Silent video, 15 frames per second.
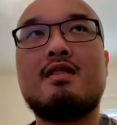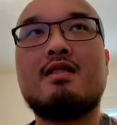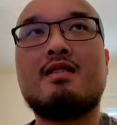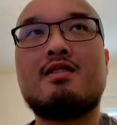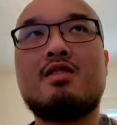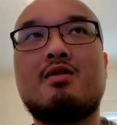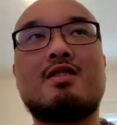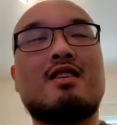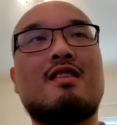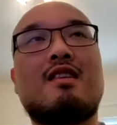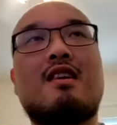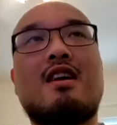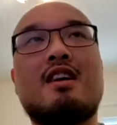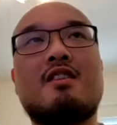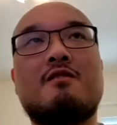so it's a
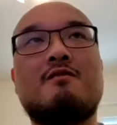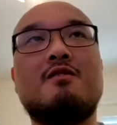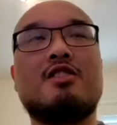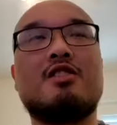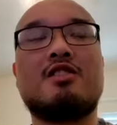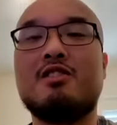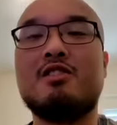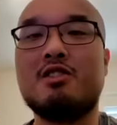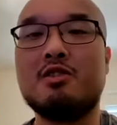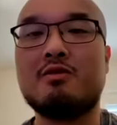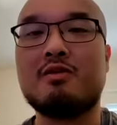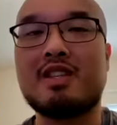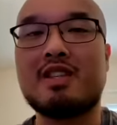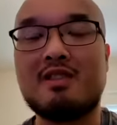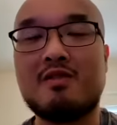lot of just
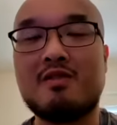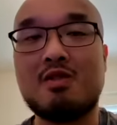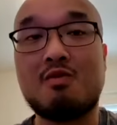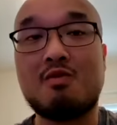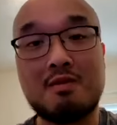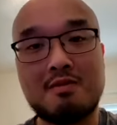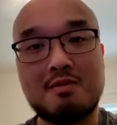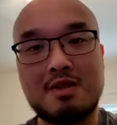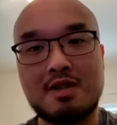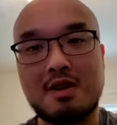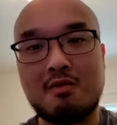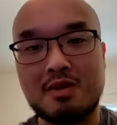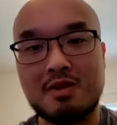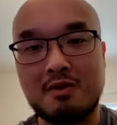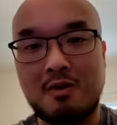doing things. If you want someone
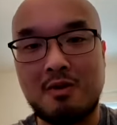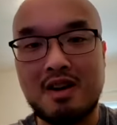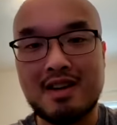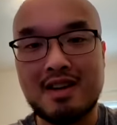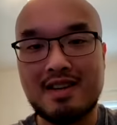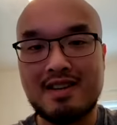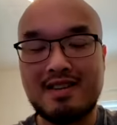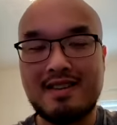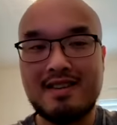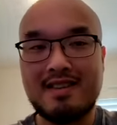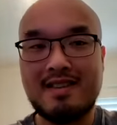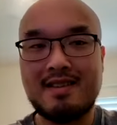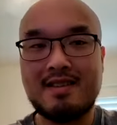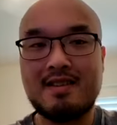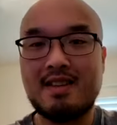to walk,
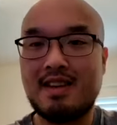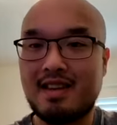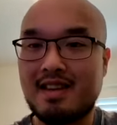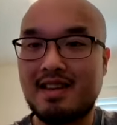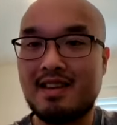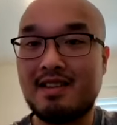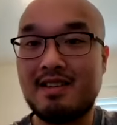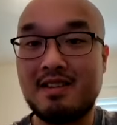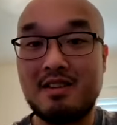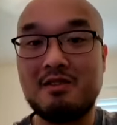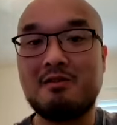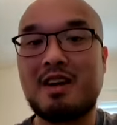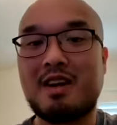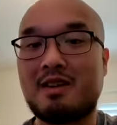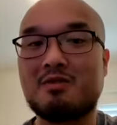again,
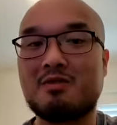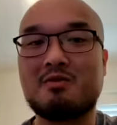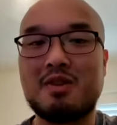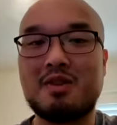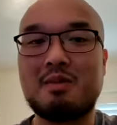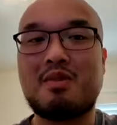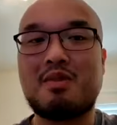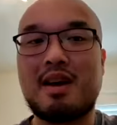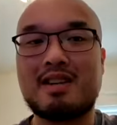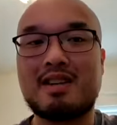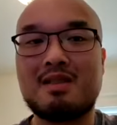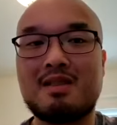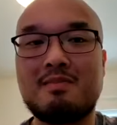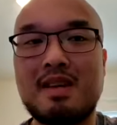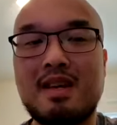you have to really
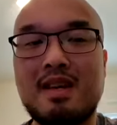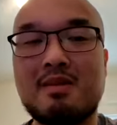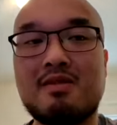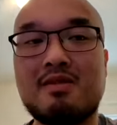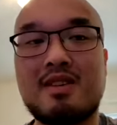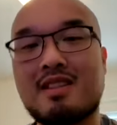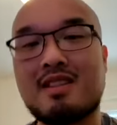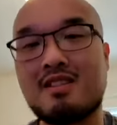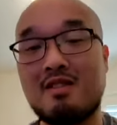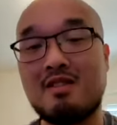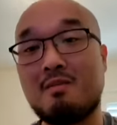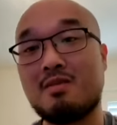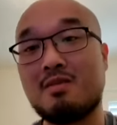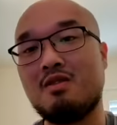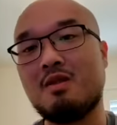practice being able to get to
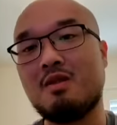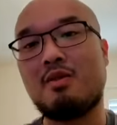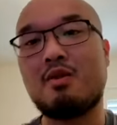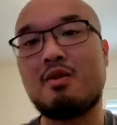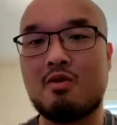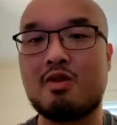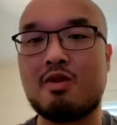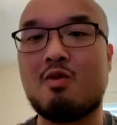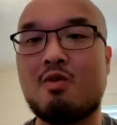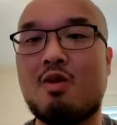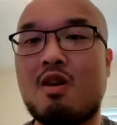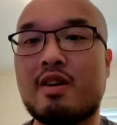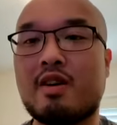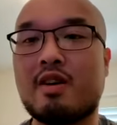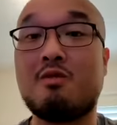them to the point where they're
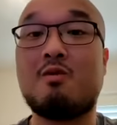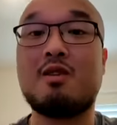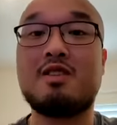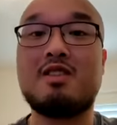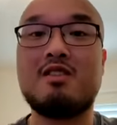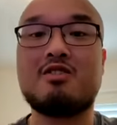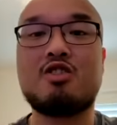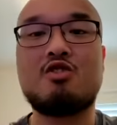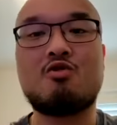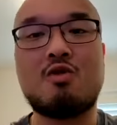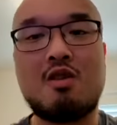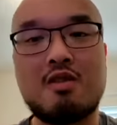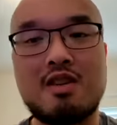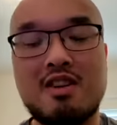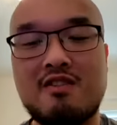walking. And once they're
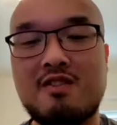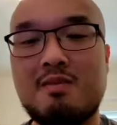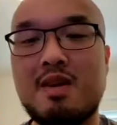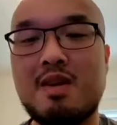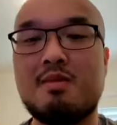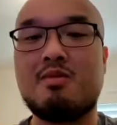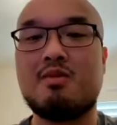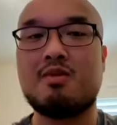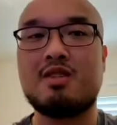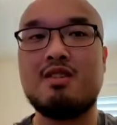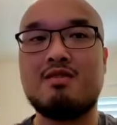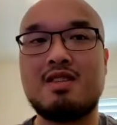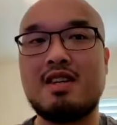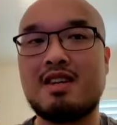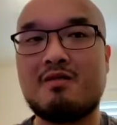strong enough to be able to
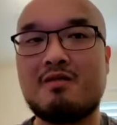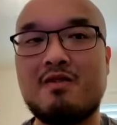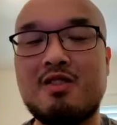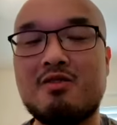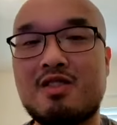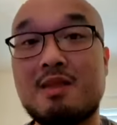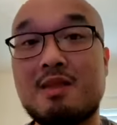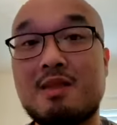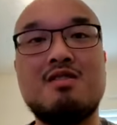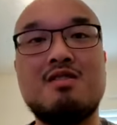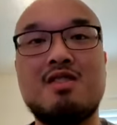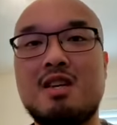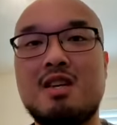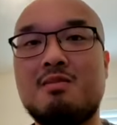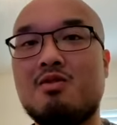take a few steps, you
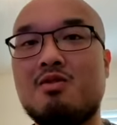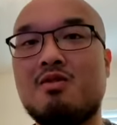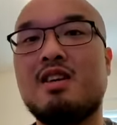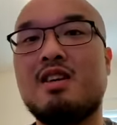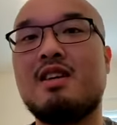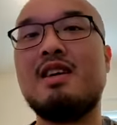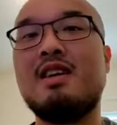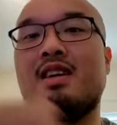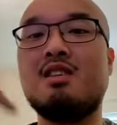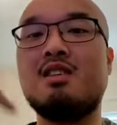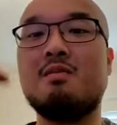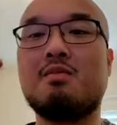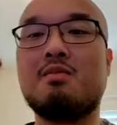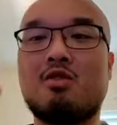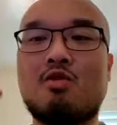keep doing it. You
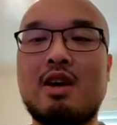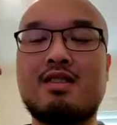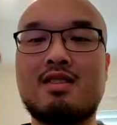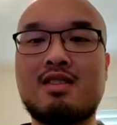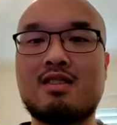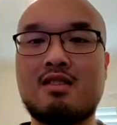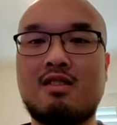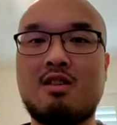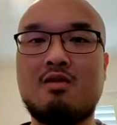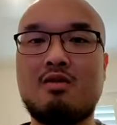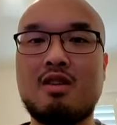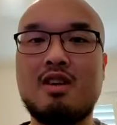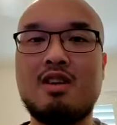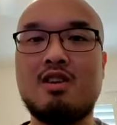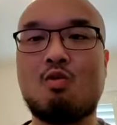progress slowly.
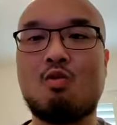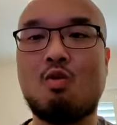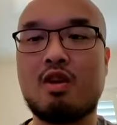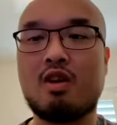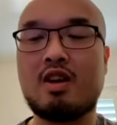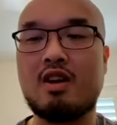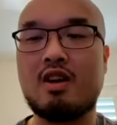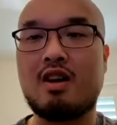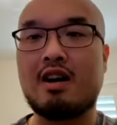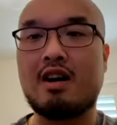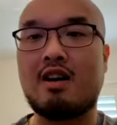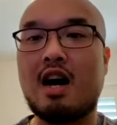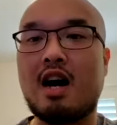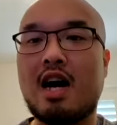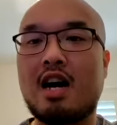You're working on a
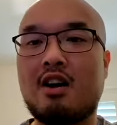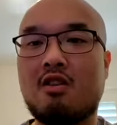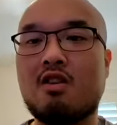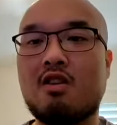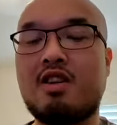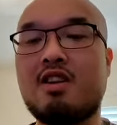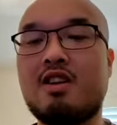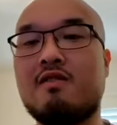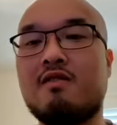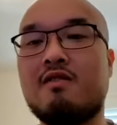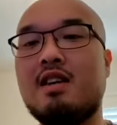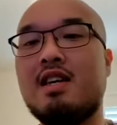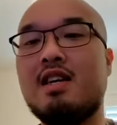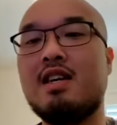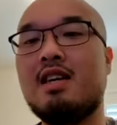hierarchy of
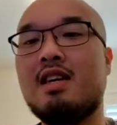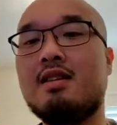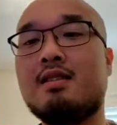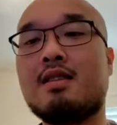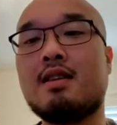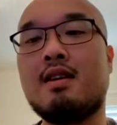needs.